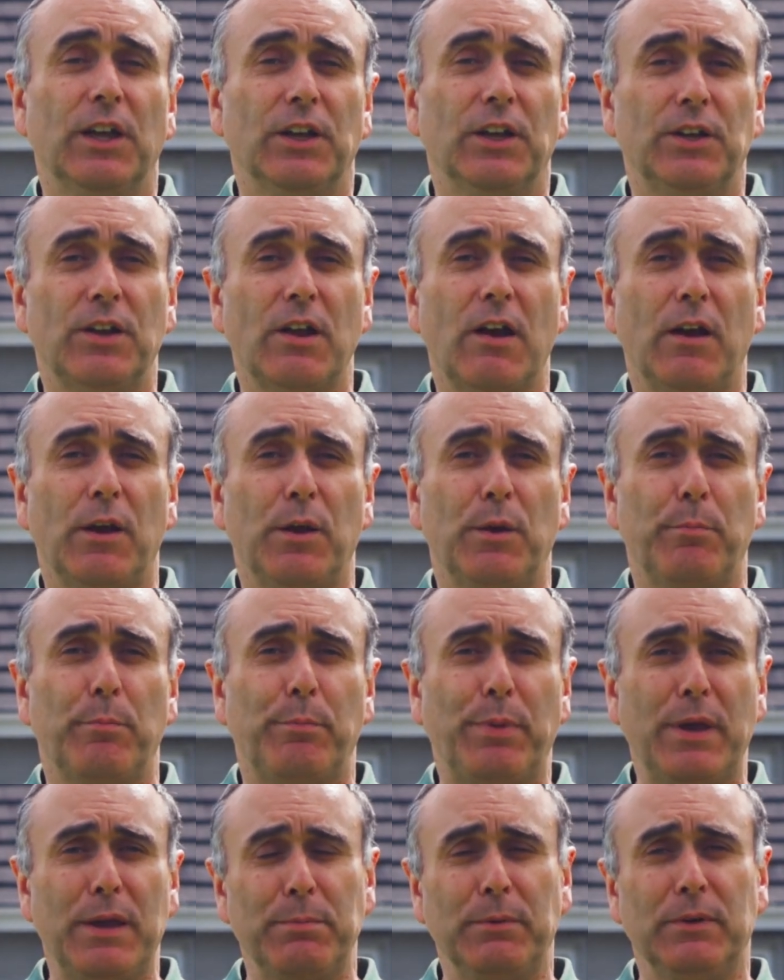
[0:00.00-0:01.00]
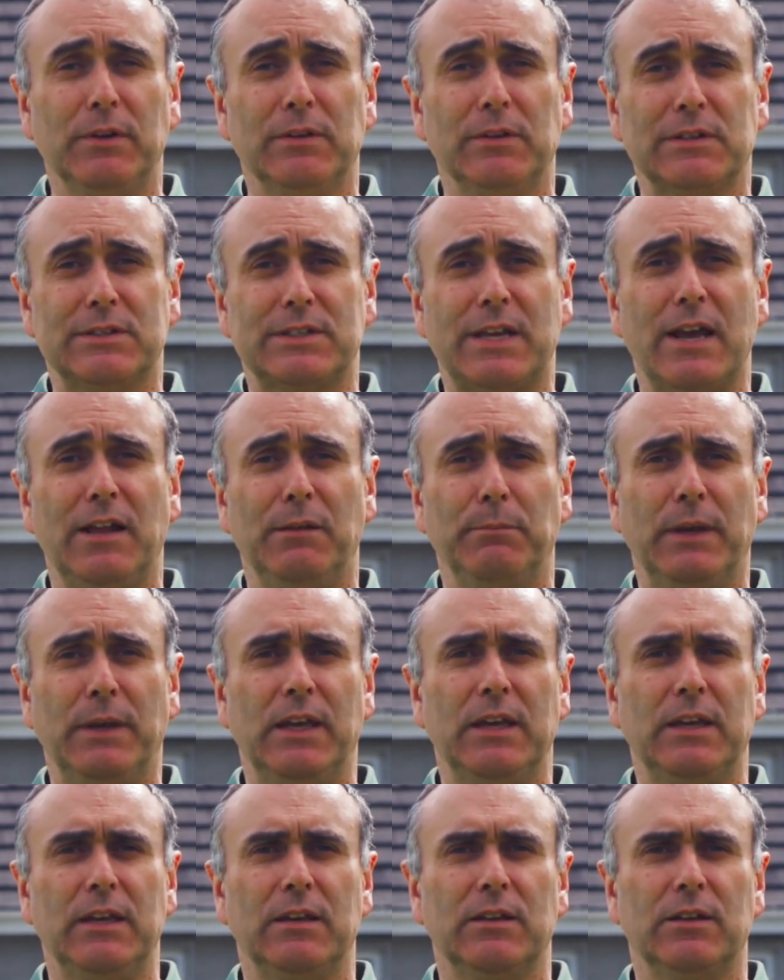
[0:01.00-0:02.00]
Now, people tell
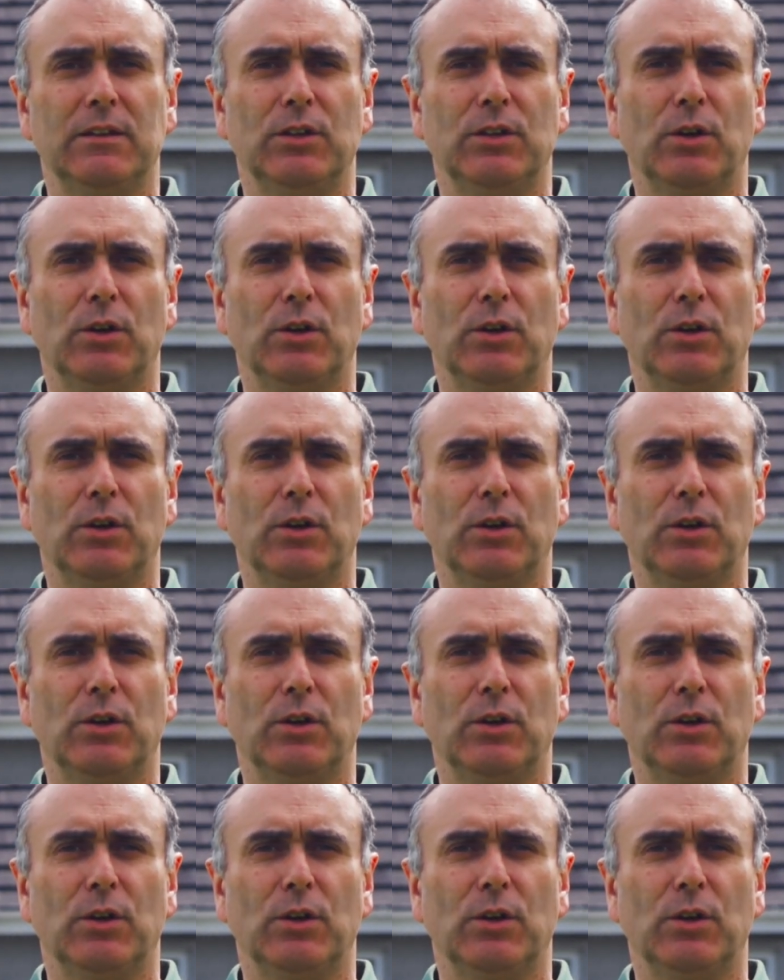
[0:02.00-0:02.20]
me,